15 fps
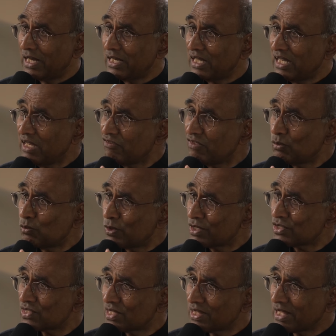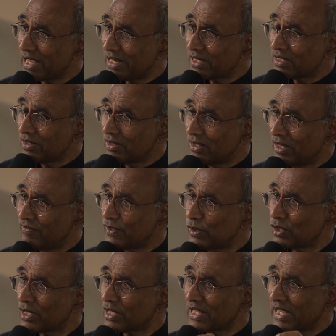And even worse than that, if
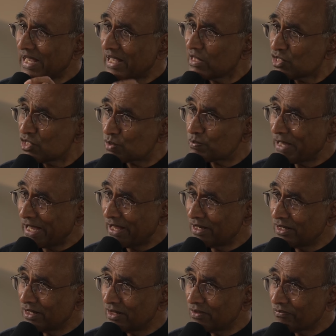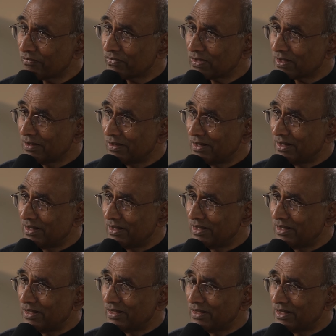you look at the health span,
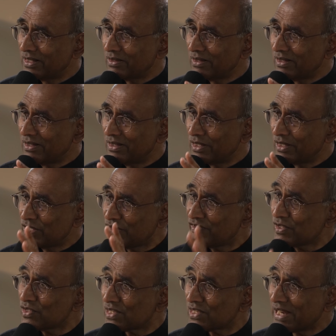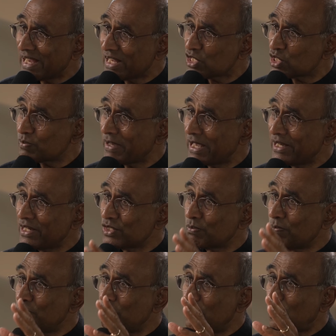the, the difference in health span
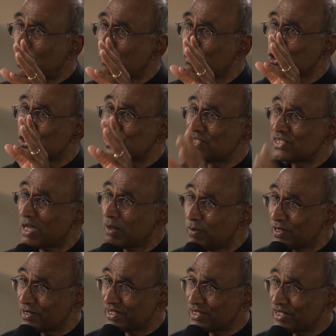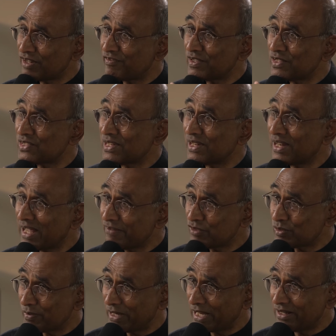is almost double the difference in
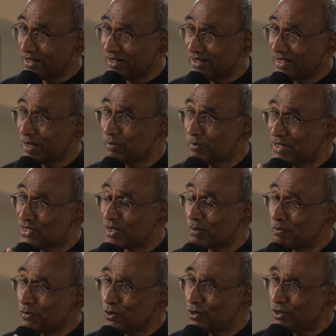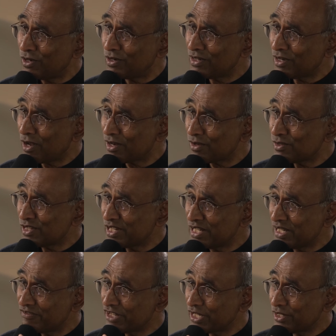lifespan. That means the poor are not
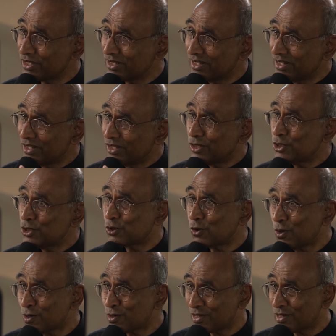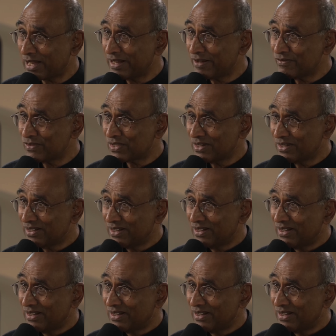only living shorter lives,